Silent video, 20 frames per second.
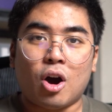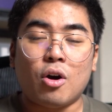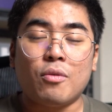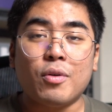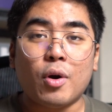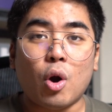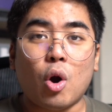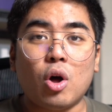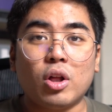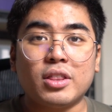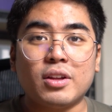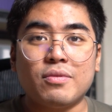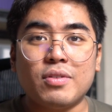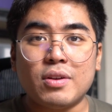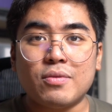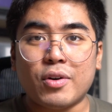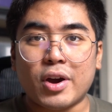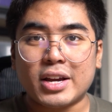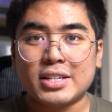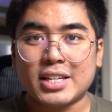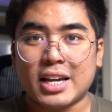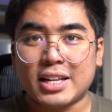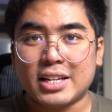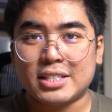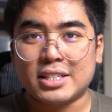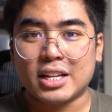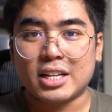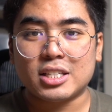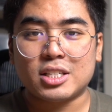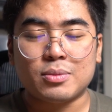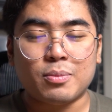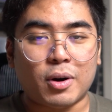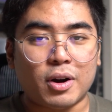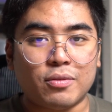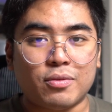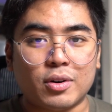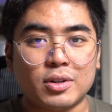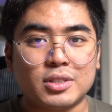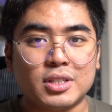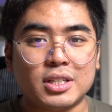Overall, the Vivo X80 series
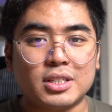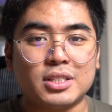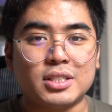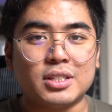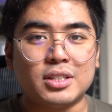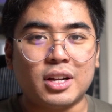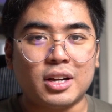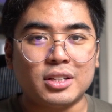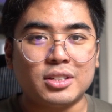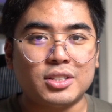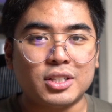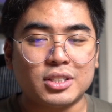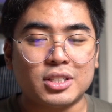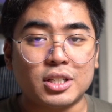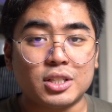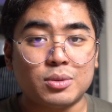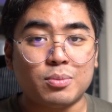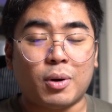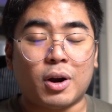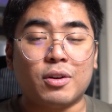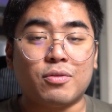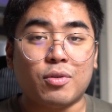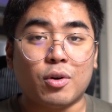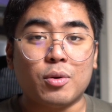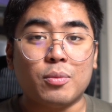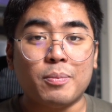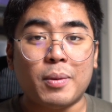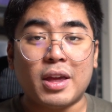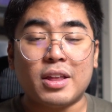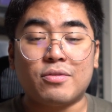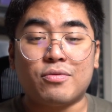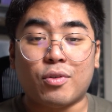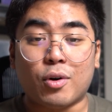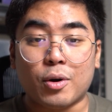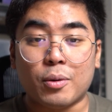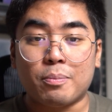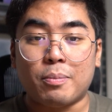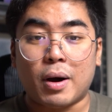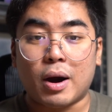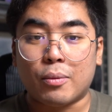smartphones is not just a smartphone made
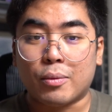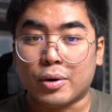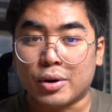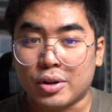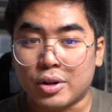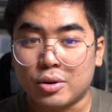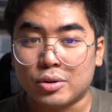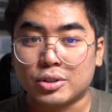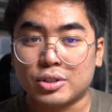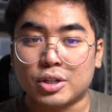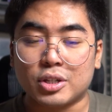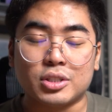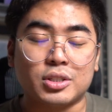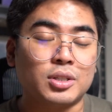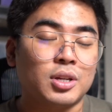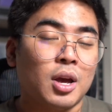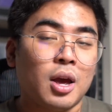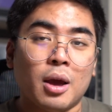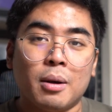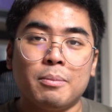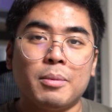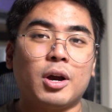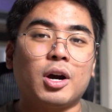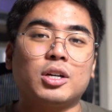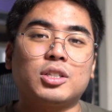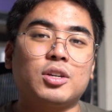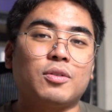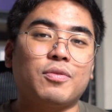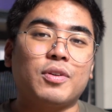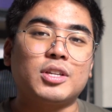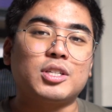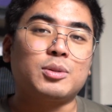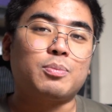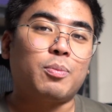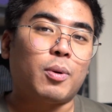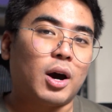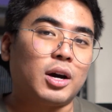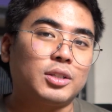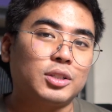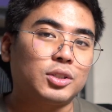for power users because of its
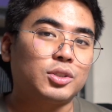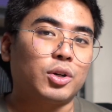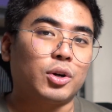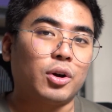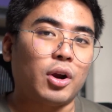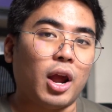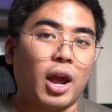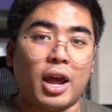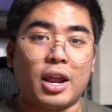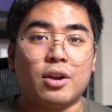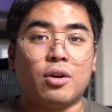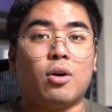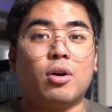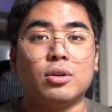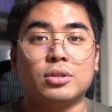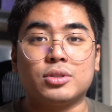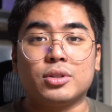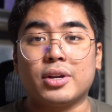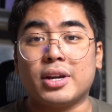processor and also